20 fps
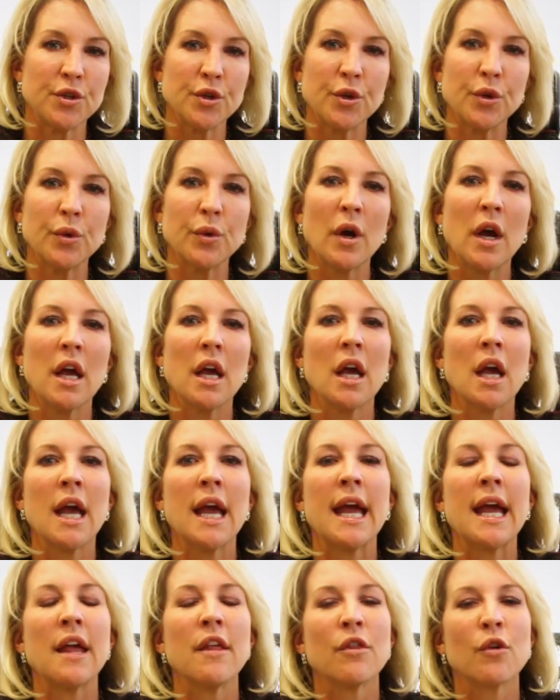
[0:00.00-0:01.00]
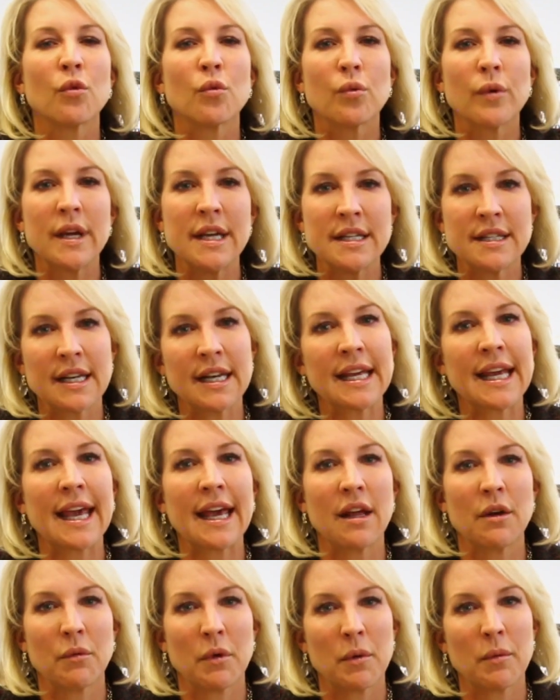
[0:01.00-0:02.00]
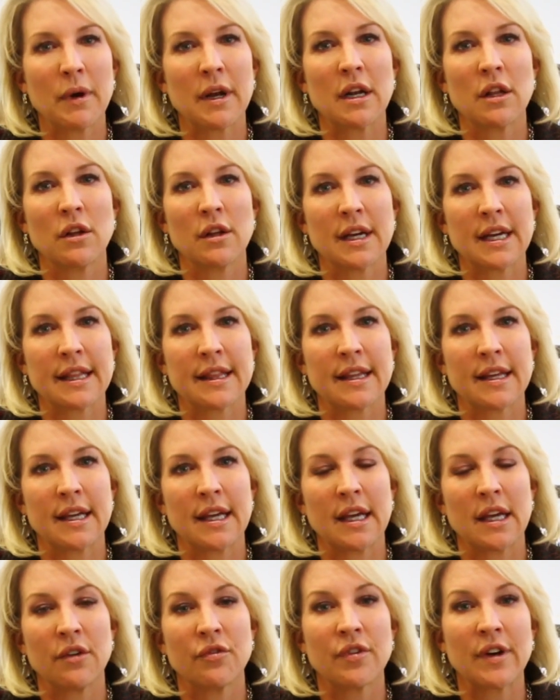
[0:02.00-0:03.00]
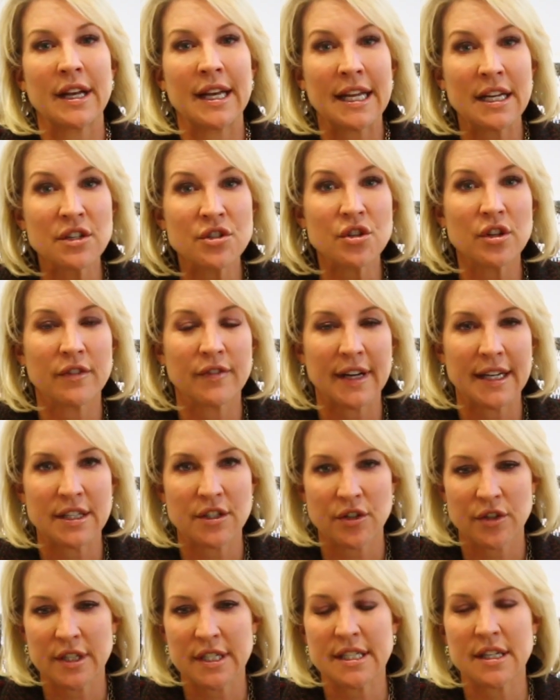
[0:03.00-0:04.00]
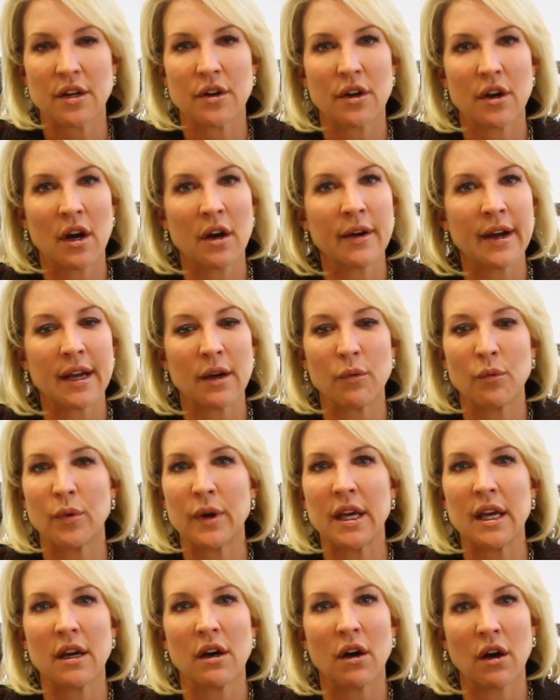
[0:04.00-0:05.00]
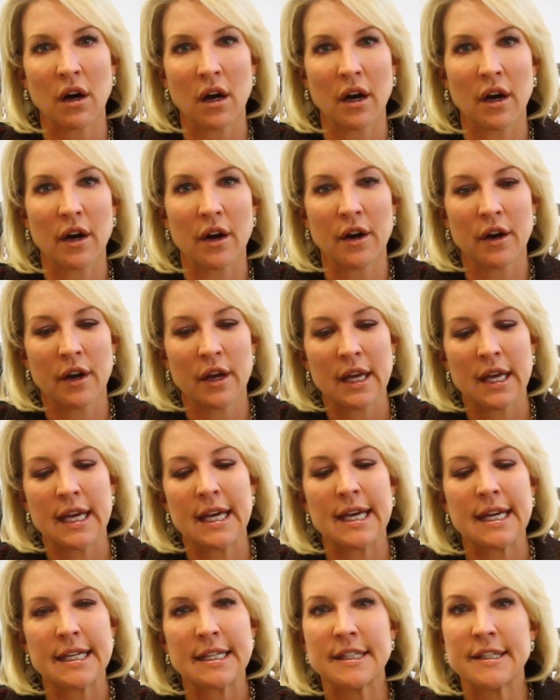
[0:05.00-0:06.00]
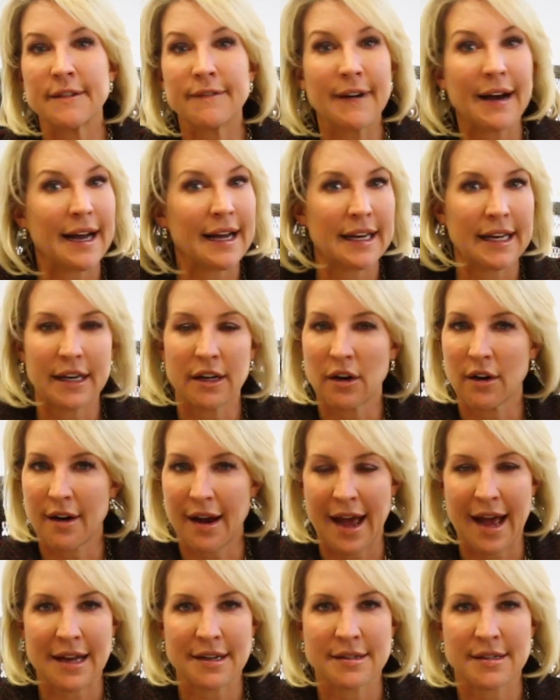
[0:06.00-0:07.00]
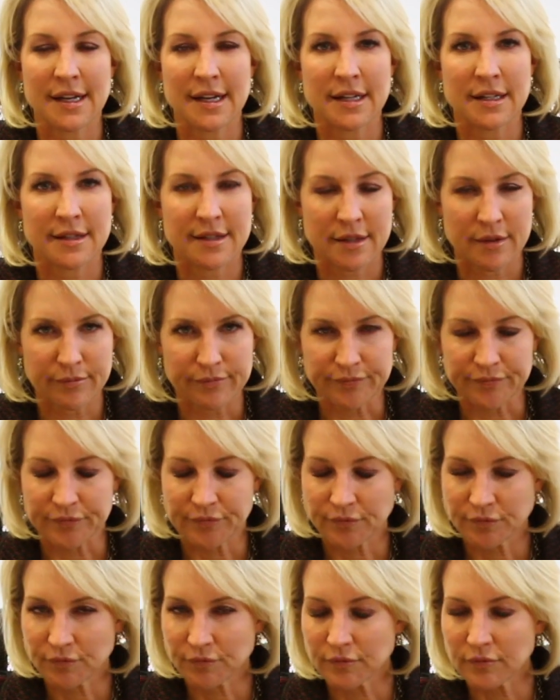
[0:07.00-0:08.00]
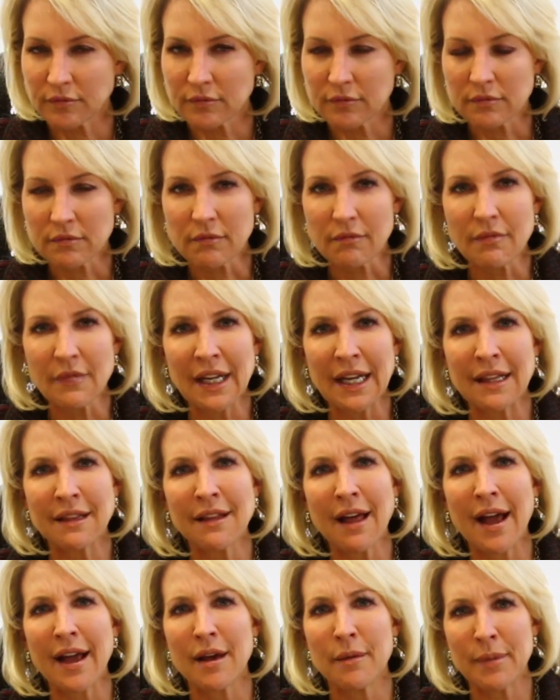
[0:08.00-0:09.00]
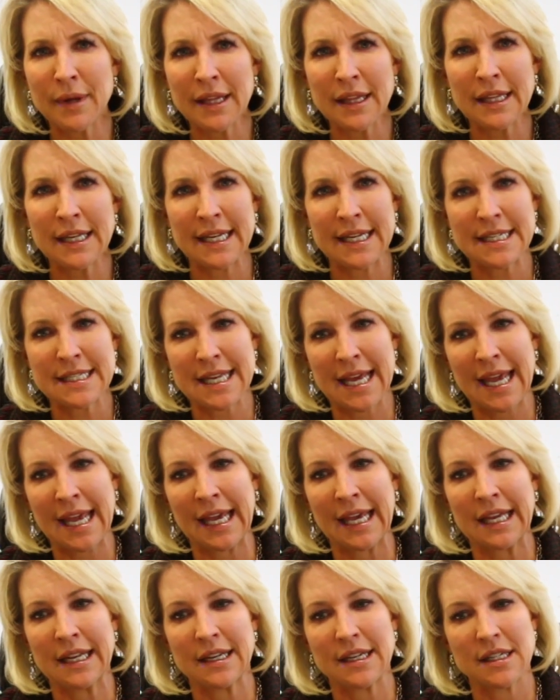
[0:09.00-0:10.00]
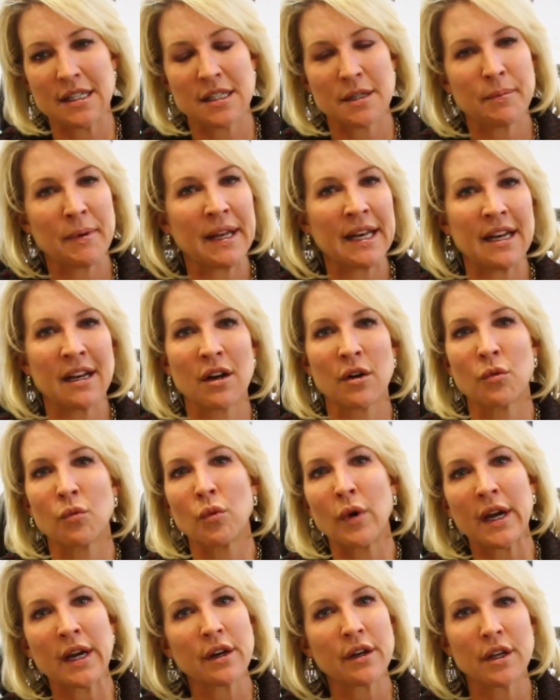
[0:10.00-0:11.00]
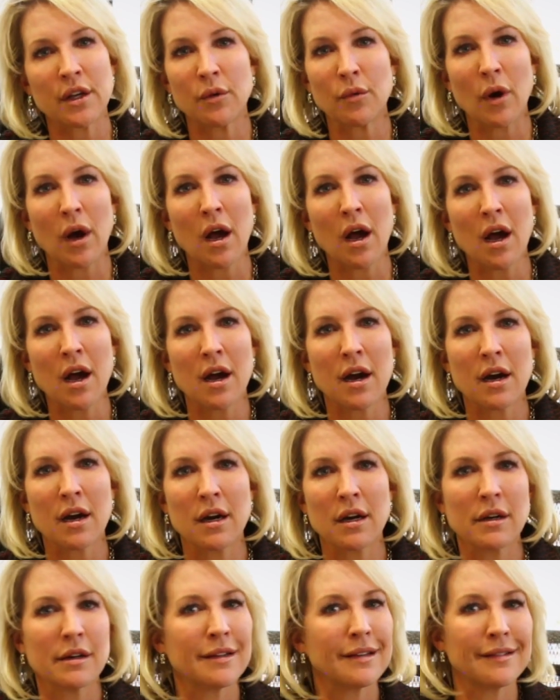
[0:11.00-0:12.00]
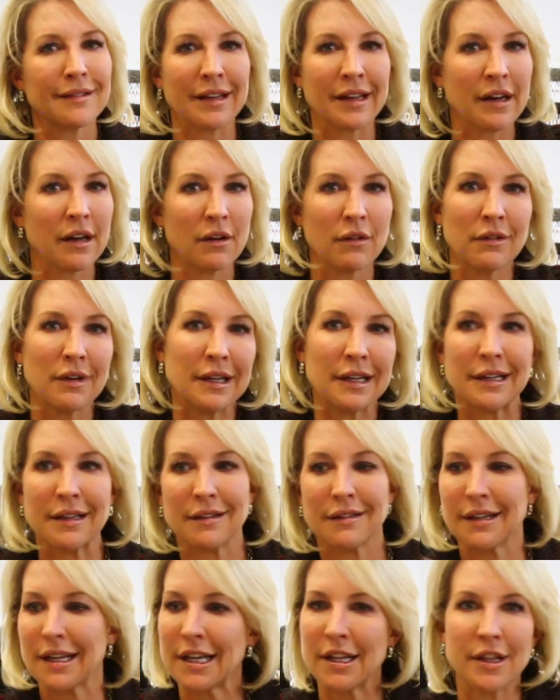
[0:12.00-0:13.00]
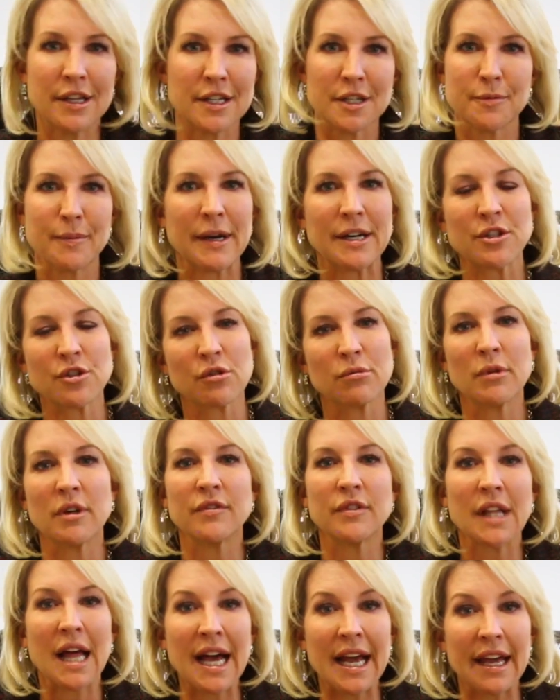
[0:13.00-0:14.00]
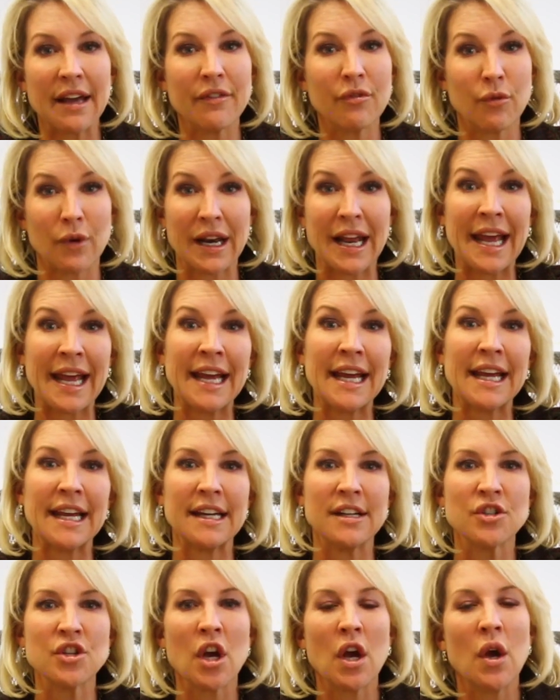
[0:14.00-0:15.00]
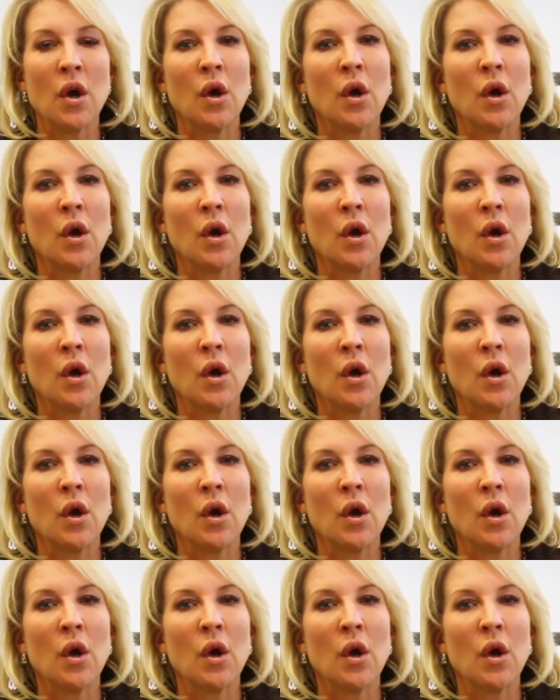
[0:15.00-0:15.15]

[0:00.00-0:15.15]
do. The reason, again, we want to look at the financial advisor is all right, we are dividing our assets and liabilities. And depending on where you are, you know, in the spectrum of life, what age,